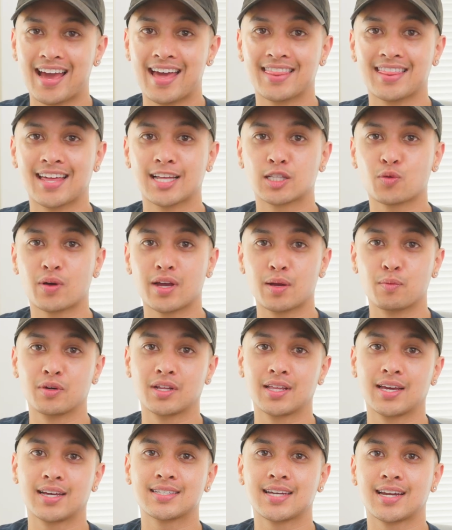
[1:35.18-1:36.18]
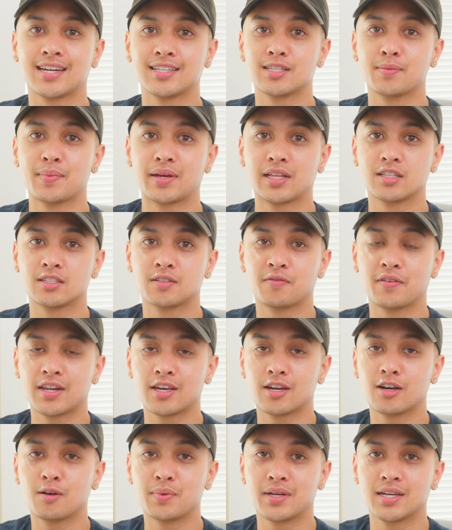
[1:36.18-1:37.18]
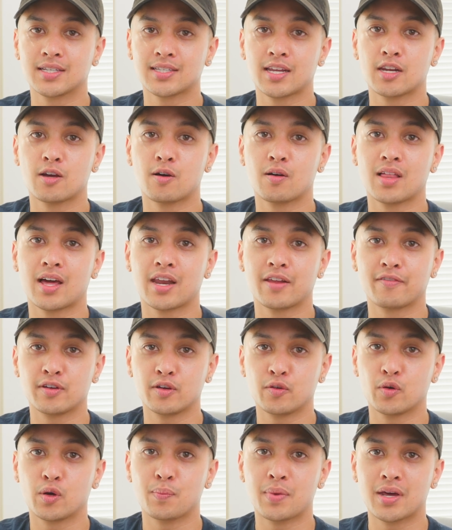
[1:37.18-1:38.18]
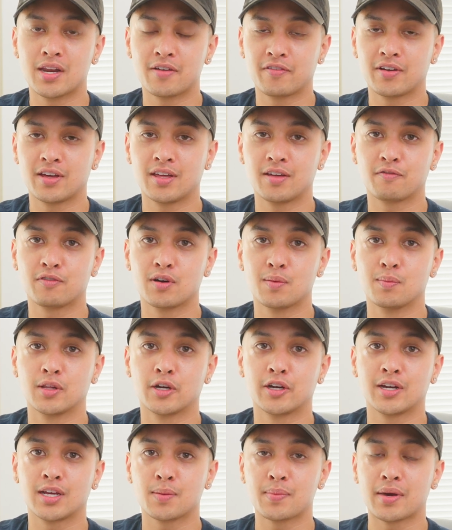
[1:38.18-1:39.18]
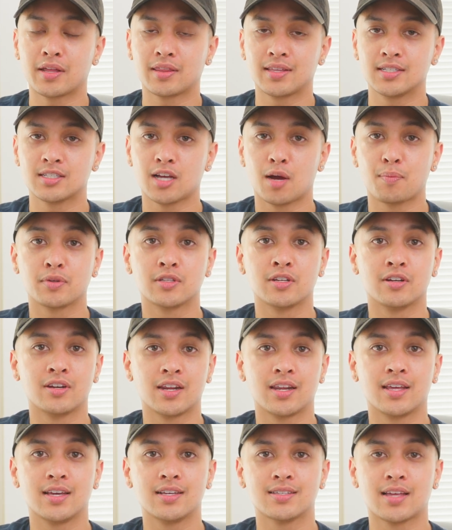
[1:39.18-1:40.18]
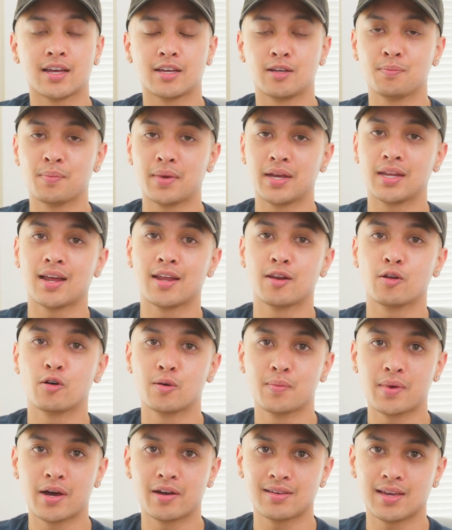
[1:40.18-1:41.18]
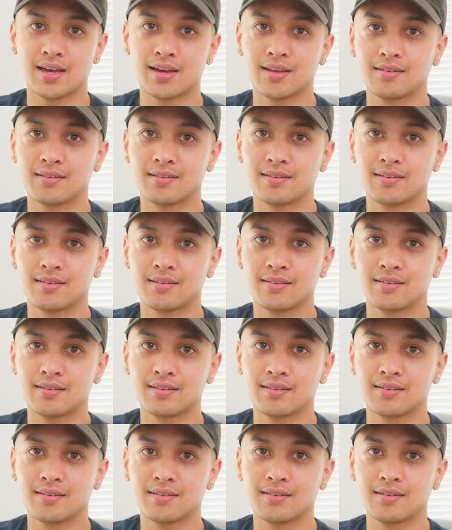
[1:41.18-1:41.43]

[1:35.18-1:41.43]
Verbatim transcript: and that's why I'm really excited to make this video because I know a lot of you would benefit from learning about these opportunities that you may not know about yet.